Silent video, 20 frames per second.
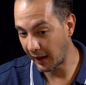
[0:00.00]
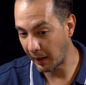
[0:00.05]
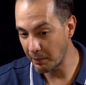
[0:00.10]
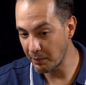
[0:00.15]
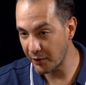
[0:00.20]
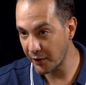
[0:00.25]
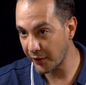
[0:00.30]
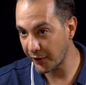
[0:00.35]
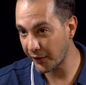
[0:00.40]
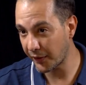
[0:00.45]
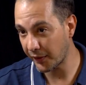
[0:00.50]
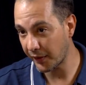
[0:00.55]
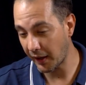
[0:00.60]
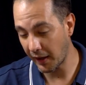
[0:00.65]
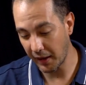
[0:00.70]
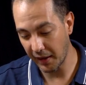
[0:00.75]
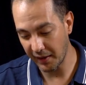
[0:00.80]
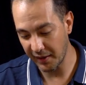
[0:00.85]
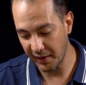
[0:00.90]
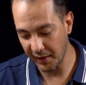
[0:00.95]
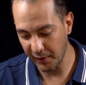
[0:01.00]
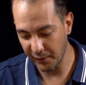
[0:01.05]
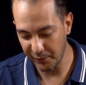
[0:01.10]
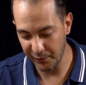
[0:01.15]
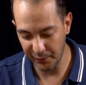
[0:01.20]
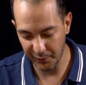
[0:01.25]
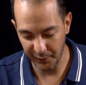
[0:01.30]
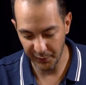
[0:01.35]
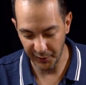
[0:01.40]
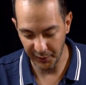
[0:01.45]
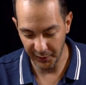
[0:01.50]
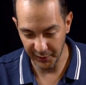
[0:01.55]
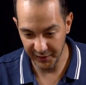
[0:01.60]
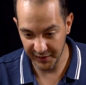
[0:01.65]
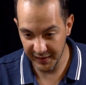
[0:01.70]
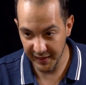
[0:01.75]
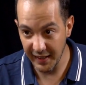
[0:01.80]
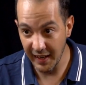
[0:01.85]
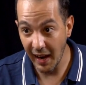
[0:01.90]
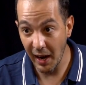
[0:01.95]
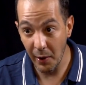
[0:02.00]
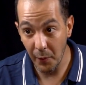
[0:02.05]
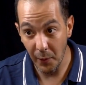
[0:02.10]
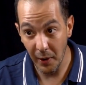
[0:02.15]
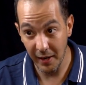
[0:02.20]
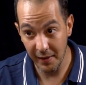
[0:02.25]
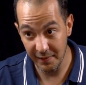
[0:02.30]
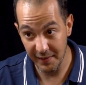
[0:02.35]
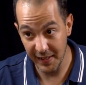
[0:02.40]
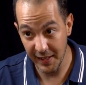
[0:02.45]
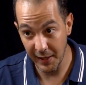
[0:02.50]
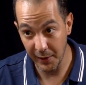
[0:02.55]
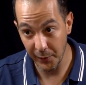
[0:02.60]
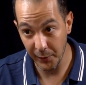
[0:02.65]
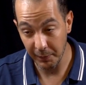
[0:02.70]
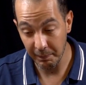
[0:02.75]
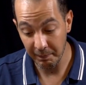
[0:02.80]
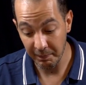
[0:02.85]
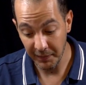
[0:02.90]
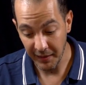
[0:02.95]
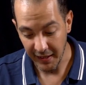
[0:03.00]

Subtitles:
I'm just here for a DIY video,